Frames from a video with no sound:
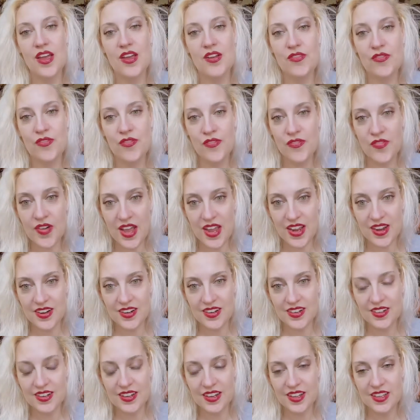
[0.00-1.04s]

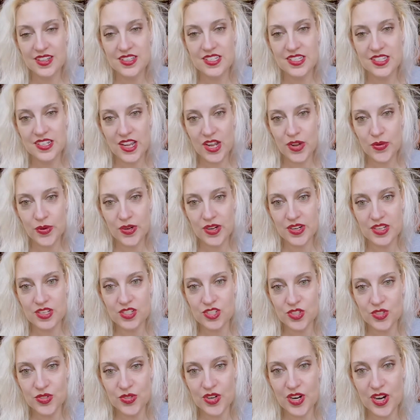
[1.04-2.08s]
fire. Today we're going to
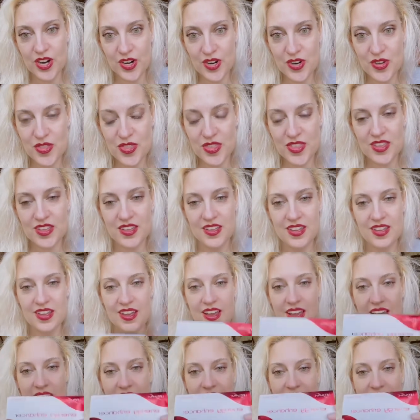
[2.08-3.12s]
do earth.
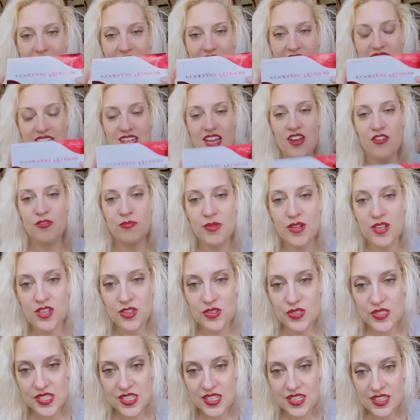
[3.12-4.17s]
And I've been
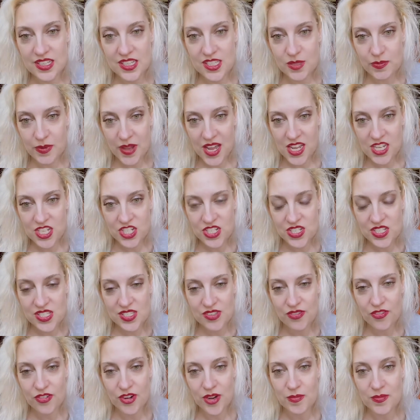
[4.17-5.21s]
using these patches
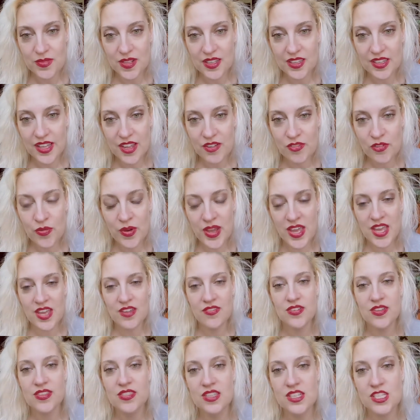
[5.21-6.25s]
from
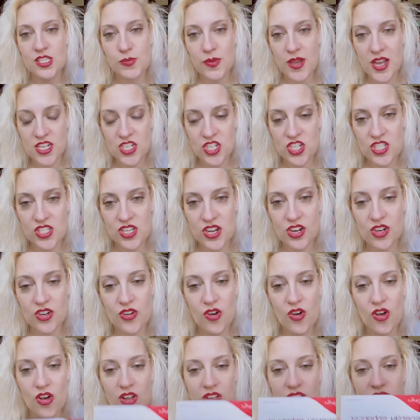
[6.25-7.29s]
LifeWave. These patches are
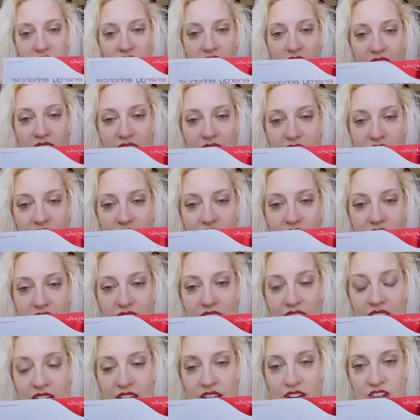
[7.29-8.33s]
called
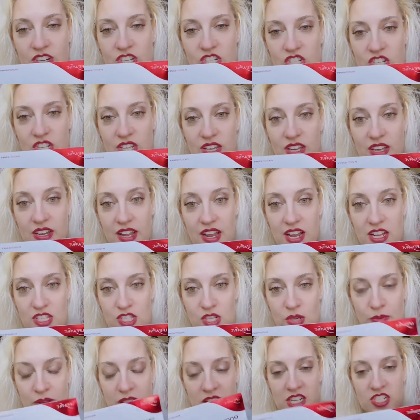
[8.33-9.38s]
the Energy
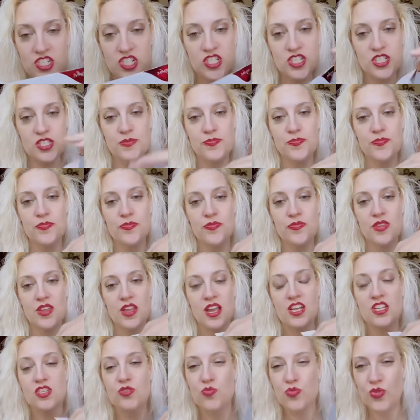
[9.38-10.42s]
Enhancer Patches.
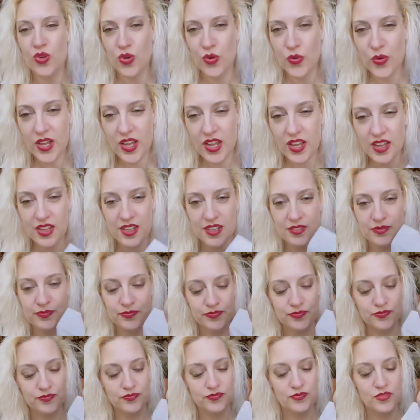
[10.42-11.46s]
Real quick,
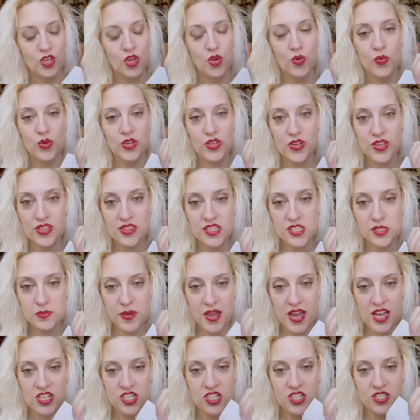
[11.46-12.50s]
when you get these
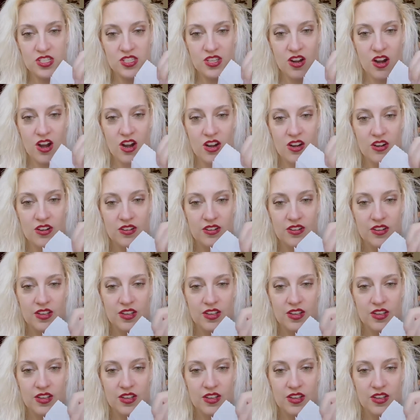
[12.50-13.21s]
patches, there are